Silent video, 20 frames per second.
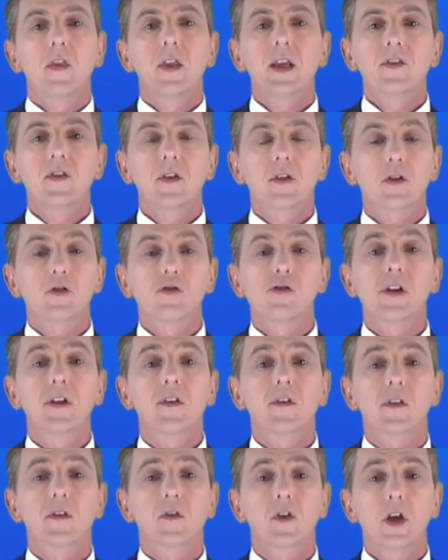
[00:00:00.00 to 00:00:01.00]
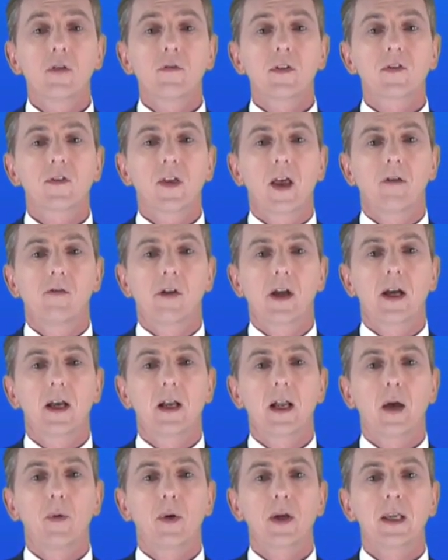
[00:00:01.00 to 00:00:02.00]
These increase the surface
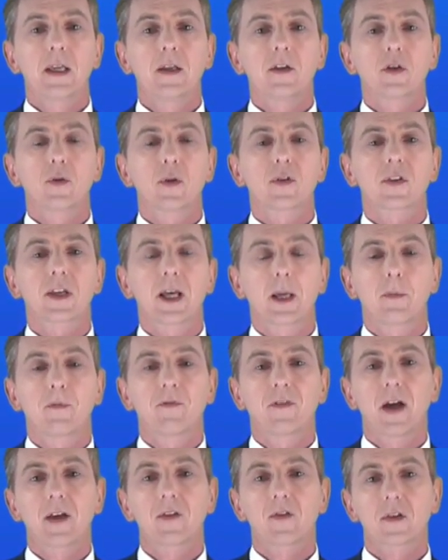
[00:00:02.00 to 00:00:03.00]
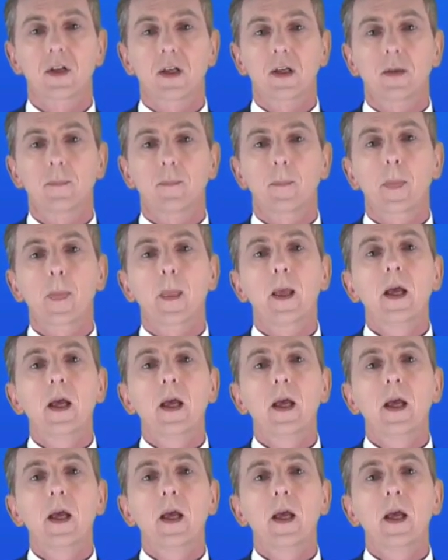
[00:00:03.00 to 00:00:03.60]
area, allowing heat to escape faster.